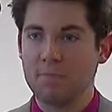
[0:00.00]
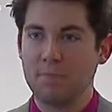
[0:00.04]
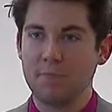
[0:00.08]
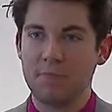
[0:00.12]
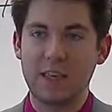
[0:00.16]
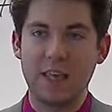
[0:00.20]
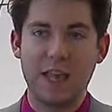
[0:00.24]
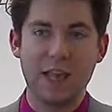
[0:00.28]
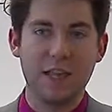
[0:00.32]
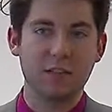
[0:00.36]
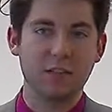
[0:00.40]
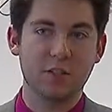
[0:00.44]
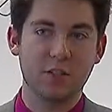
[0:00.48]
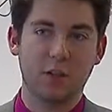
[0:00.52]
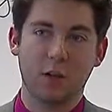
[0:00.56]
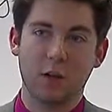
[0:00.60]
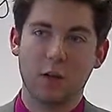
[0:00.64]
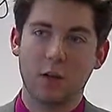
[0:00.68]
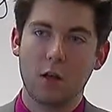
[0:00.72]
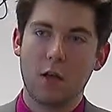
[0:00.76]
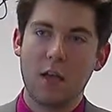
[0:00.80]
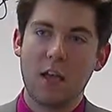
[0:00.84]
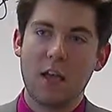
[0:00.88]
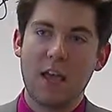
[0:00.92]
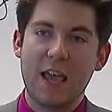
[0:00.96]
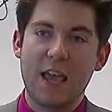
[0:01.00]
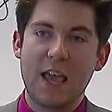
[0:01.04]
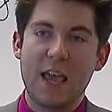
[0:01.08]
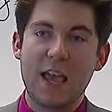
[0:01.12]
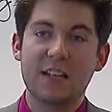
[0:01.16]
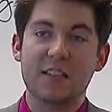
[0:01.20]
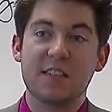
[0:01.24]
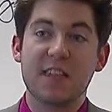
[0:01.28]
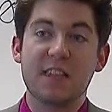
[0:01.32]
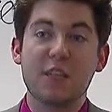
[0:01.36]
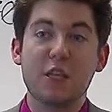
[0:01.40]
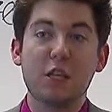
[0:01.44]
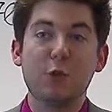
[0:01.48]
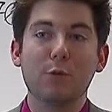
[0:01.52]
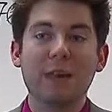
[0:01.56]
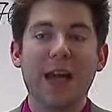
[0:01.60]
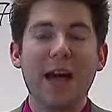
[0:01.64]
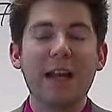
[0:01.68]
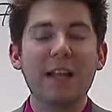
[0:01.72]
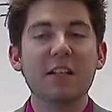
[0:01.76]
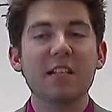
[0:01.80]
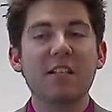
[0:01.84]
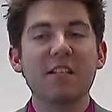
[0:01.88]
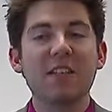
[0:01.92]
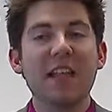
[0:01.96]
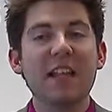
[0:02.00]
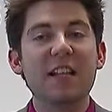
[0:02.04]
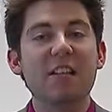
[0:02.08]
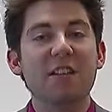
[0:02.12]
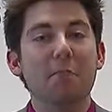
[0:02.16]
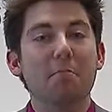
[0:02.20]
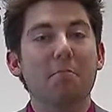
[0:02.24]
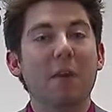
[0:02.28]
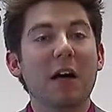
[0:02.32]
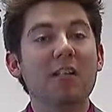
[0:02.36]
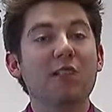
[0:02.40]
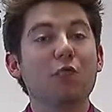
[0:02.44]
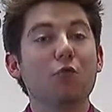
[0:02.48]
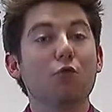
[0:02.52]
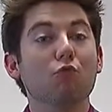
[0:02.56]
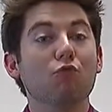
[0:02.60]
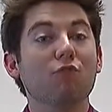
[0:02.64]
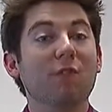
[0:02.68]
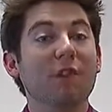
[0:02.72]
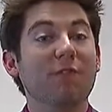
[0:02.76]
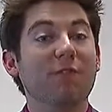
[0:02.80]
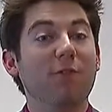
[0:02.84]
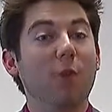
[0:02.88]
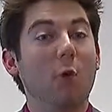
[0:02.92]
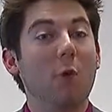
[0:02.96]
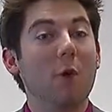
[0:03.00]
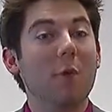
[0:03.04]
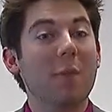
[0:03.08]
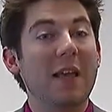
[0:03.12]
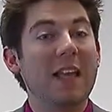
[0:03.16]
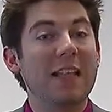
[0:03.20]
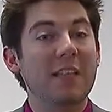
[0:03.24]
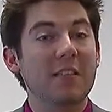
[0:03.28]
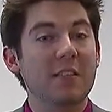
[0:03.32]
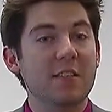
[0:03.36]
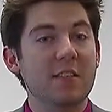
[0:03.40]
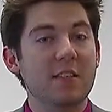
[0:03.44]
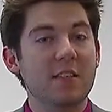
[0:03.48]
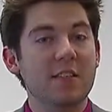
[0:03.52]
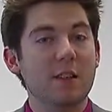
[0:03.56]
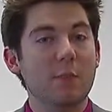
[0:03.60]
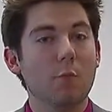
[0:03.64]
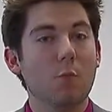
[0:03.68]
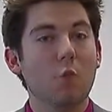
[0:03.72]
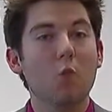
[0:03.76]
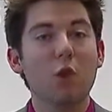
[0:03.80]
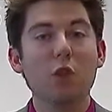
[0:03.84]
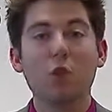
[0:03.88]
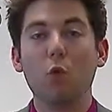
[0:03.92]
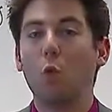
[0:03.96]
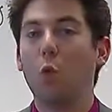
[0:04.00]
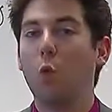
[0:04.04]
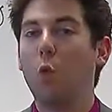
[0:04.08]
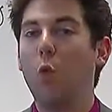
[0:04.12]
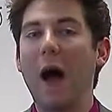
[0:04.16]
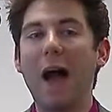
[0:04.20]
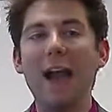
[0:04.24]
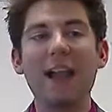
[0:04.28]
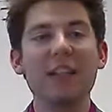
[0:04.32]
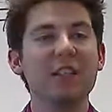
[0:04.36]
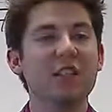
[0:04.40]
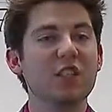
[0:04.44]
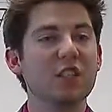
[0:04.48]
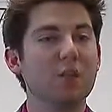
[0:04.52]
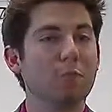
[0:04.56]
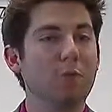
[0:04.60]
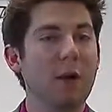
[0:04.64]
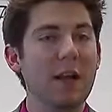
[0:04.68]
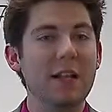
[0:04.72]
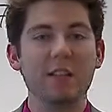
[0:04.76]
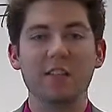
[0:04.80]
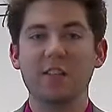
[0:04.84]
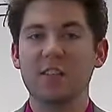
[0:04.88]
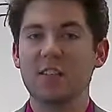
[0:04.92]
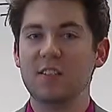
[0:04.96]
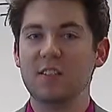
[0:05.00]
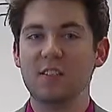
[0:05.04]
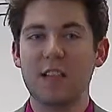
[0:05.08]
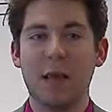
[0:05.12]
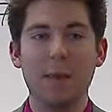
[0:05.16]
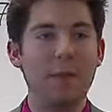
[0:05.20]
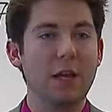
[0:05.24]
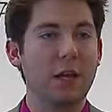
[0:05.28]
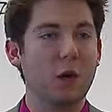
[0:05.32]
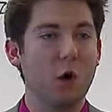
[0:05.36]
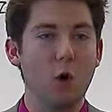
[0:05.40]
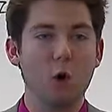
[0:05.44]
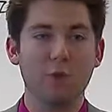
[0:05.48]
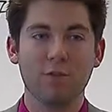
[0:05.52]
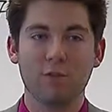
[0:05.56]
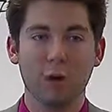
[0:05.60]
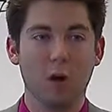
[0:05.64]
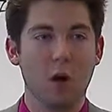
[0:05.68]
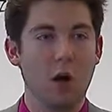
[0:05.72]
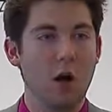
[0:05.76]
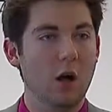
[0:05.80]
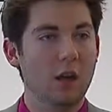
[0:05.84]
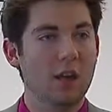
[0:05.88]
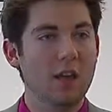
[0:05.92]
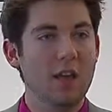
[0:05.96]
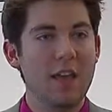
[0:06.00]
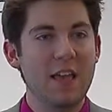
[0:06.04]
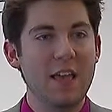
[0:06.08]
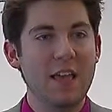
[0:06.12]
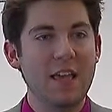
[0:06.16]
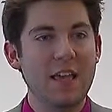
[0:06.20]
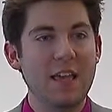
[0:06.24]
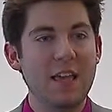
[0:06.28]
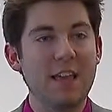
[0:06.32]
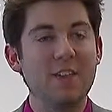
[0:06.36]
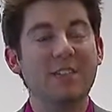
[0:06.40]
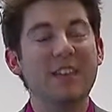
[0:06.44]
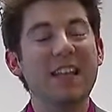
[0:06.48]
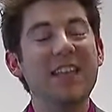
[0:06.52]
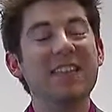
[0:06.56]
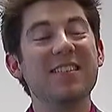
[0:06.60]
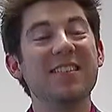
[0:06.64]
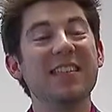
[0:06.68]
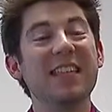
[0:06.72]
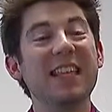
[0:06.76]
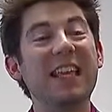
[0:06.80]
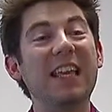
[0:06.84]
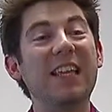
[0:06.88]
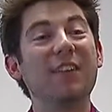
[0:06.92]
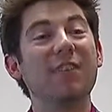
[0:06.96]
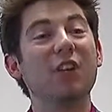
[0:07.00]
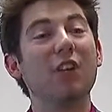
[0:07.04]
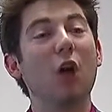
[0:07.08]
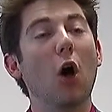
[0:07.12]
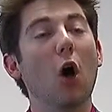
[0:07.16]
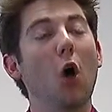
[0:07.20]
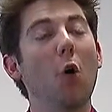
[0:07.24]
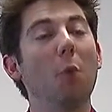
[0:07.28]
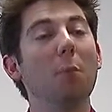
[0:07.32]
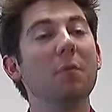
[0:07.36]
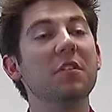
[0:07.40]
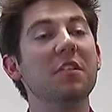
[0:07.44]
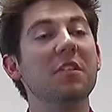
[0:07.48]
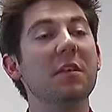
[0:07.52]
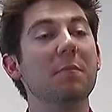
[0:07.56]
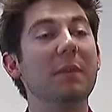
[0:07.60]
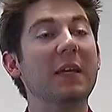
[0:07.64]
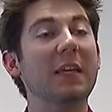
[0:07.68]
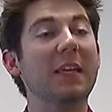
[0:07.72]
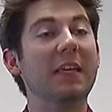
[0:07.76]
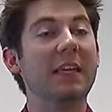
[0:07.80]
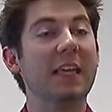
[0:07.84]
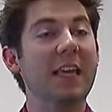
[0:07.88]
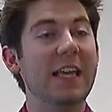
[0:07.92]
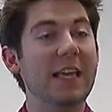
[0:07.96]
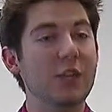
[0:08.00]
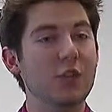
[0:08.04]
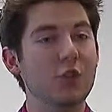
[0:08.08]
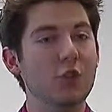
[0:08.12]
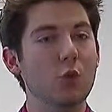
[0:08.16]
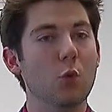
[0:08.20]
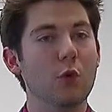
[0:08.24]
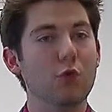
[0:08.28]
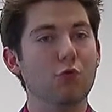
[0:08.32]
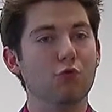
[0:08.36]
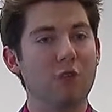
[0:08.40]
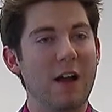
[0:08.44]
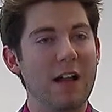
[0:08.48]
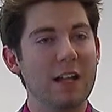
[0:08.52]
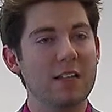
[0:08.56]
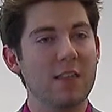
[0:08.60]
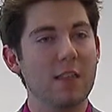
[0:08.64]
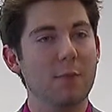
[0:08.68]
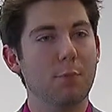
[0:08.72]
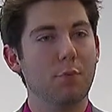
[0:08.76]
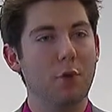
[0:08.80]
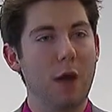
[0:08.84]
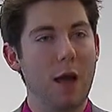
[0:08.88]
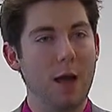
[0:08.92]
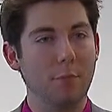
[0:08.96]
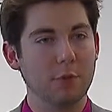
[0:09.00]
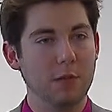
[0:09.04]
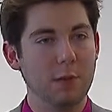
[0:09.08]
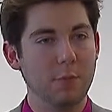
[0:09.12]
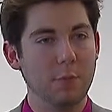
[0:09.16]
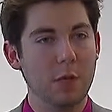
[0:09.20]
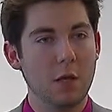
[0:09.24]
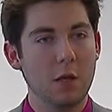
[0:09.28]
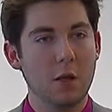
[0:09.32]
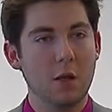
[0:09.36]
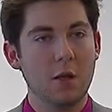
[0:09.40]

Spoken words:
The answer is that the United States must reform its system with widespread systemic overhaul if it's to even hope to begin to address the problem.